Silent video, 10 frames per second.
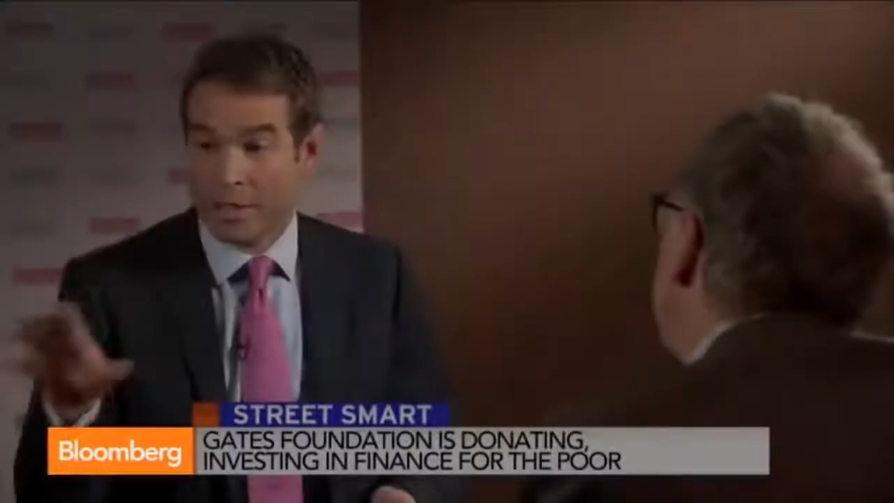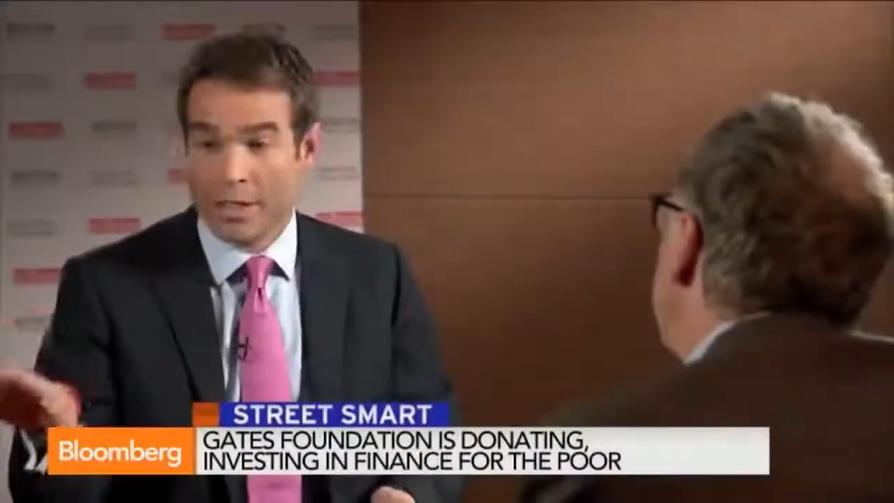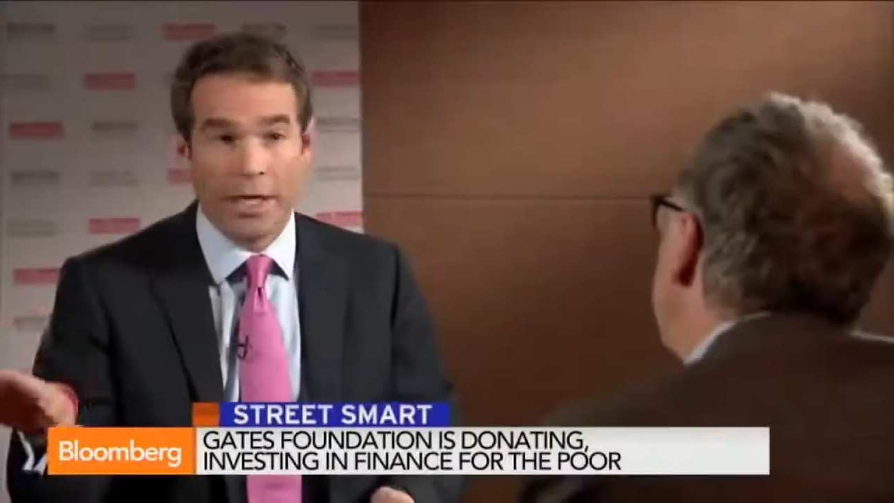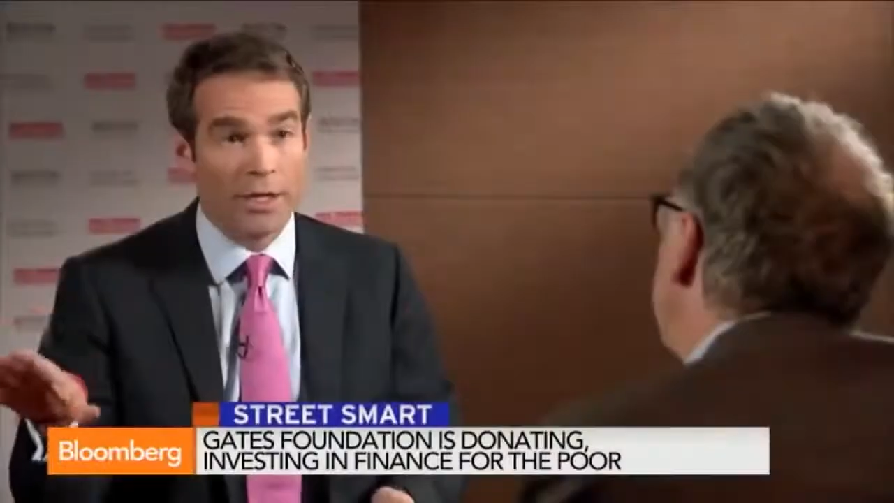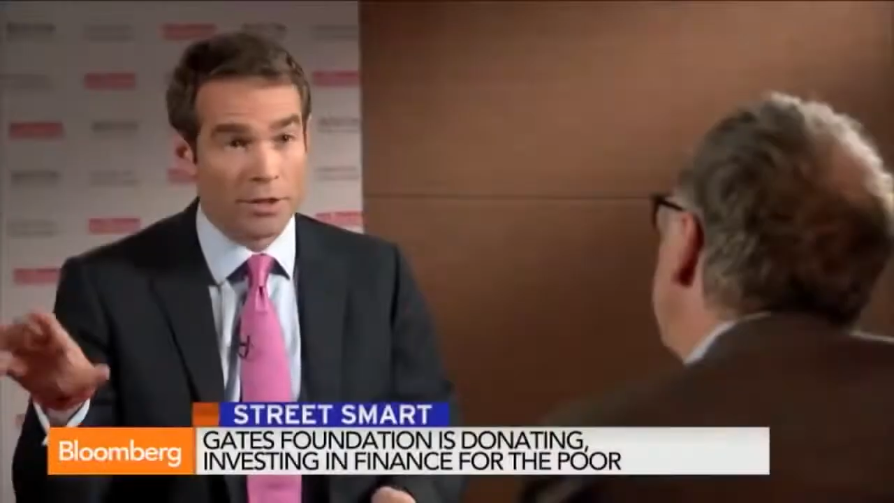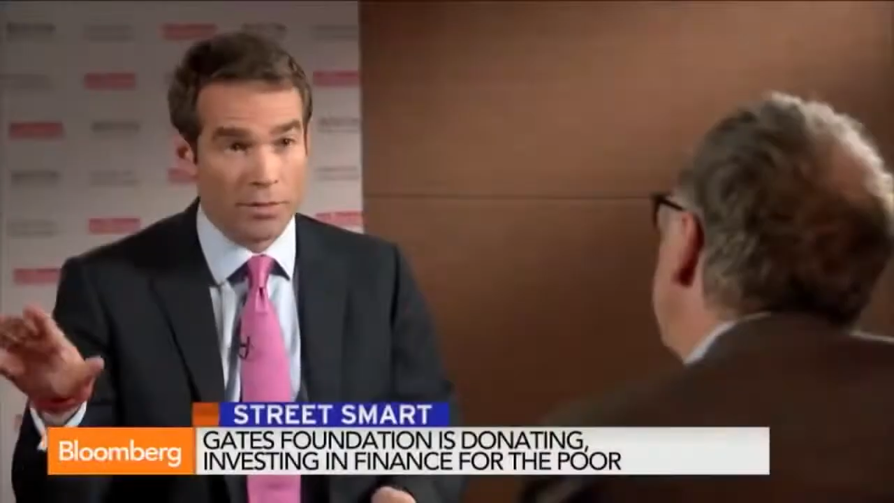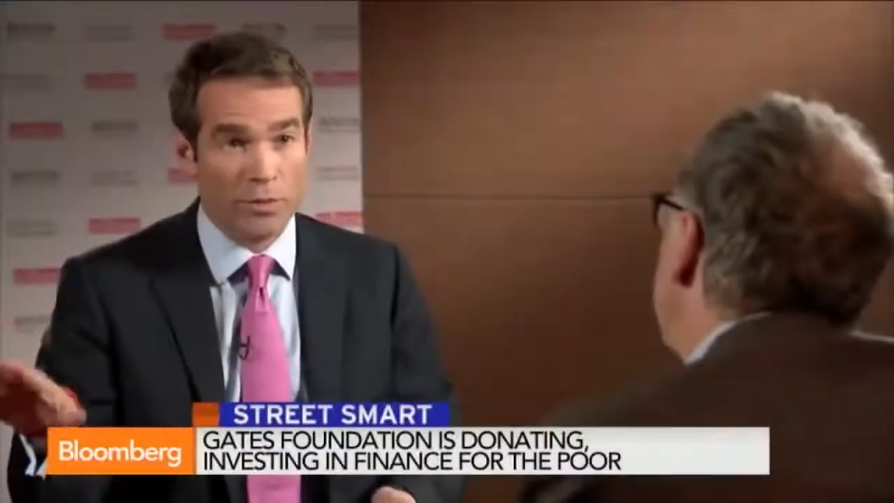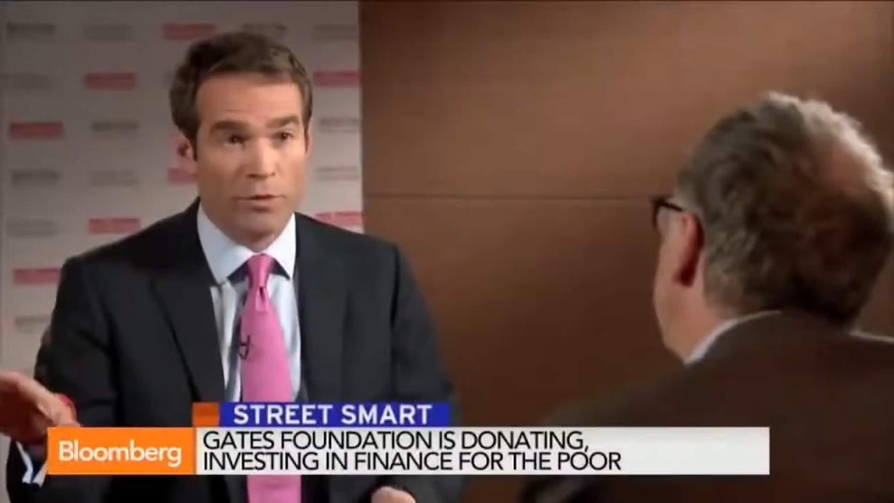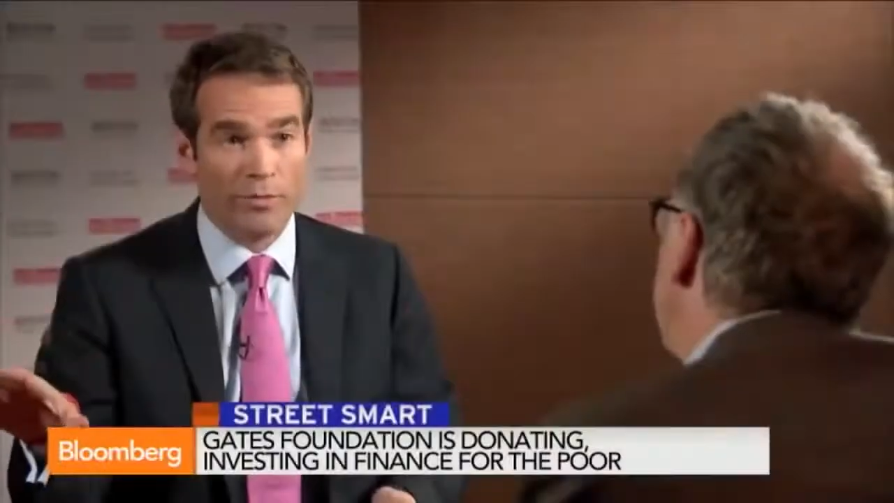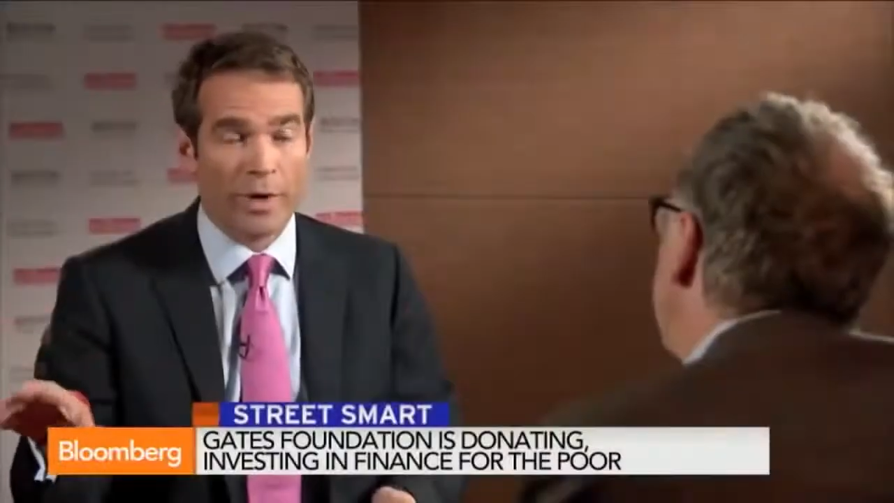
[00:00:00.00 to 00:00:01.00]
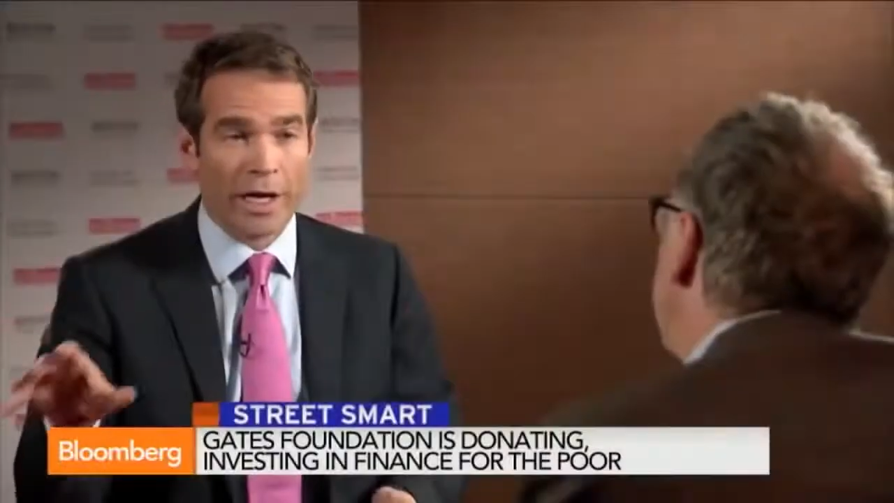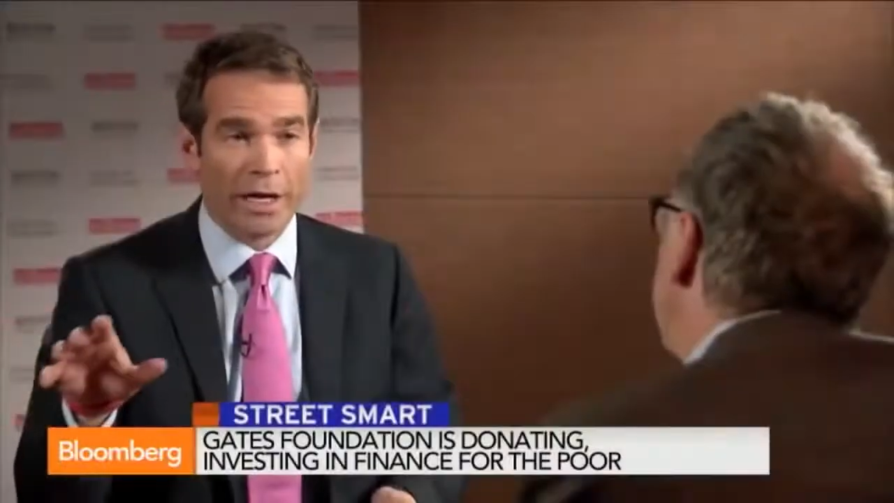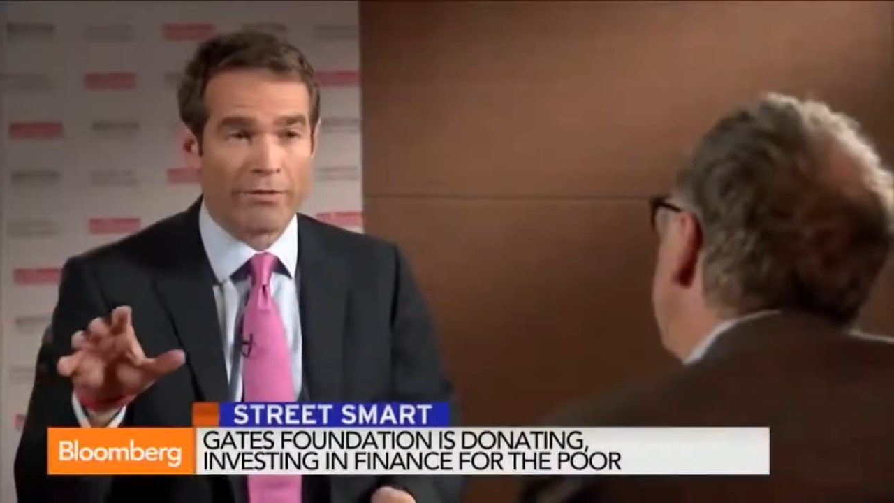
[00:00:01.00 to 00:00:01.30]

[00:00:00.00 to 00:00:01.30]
The need to move money